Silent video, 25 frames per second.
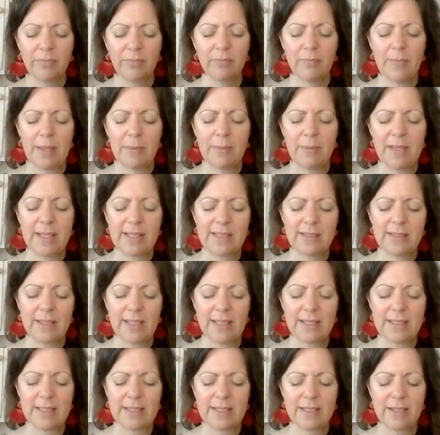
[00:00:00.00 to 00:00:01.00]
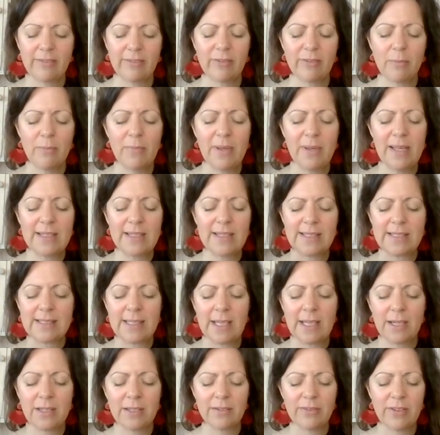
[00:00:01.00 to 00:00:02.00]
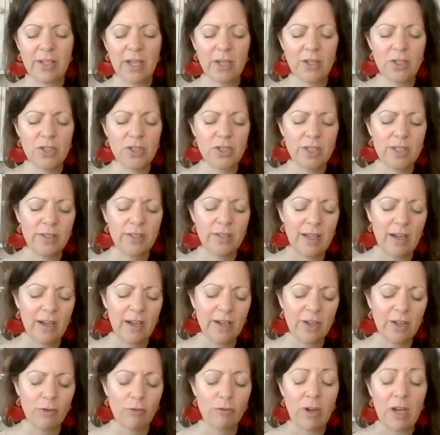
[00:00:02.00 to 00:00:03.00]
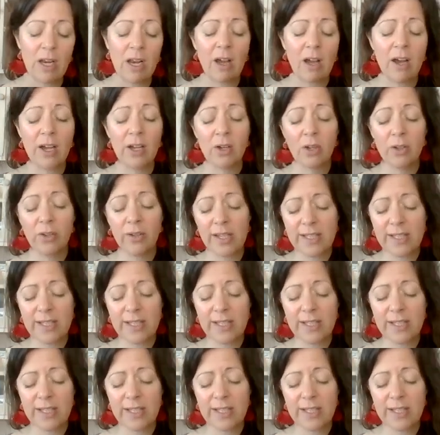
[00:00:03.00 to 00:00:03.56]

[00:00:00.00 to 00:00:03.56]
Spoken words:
Maybe for me, it's the sound of the ocean that I can rely on.